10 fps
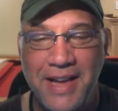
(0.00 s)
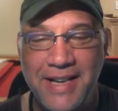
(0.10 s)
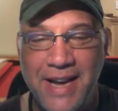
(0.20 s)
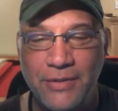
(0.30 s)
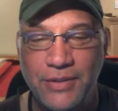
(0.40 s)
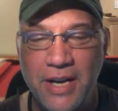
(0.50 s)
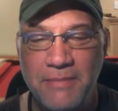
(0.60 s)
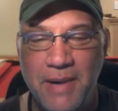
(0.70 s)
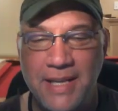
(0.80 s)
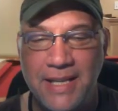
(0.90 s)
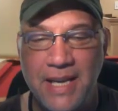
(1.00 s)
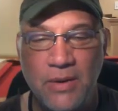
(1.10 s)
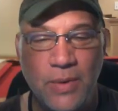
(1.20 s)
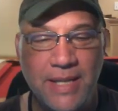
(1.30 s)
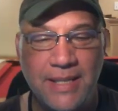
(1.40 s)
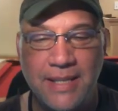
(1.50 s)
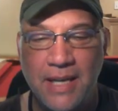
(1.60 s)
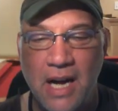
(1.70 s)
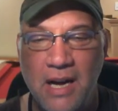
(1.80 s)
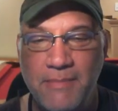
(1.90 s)
And now Doug Mientkiewicz is
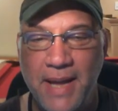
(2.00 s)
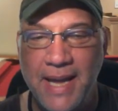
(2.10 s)
up,